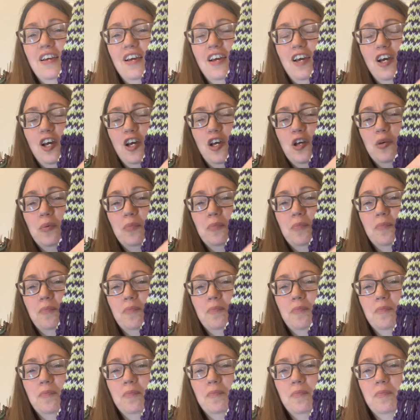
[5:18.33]

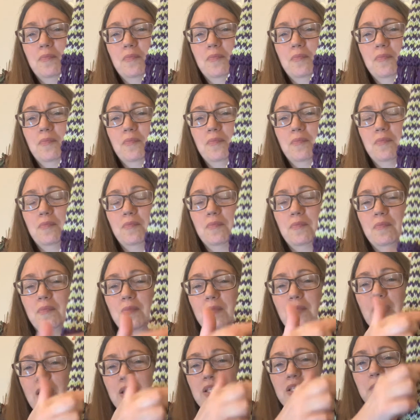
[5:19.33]

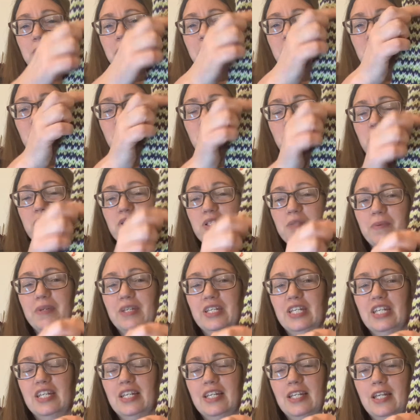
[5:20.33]
As opposed to once we
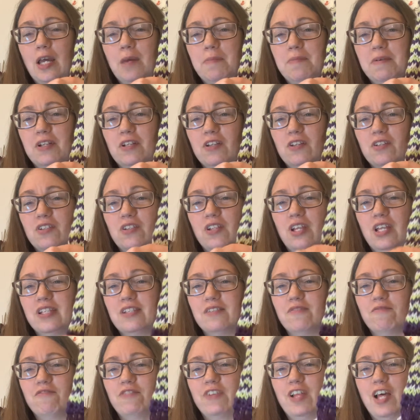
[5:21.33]
knit it up, it looks nice
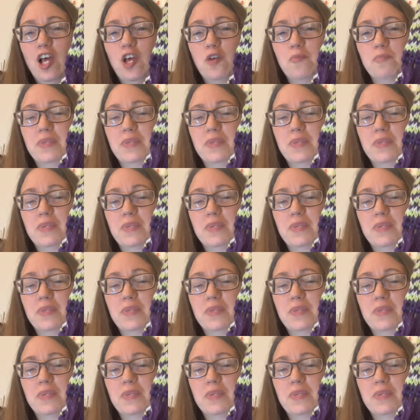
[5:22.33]
and flat,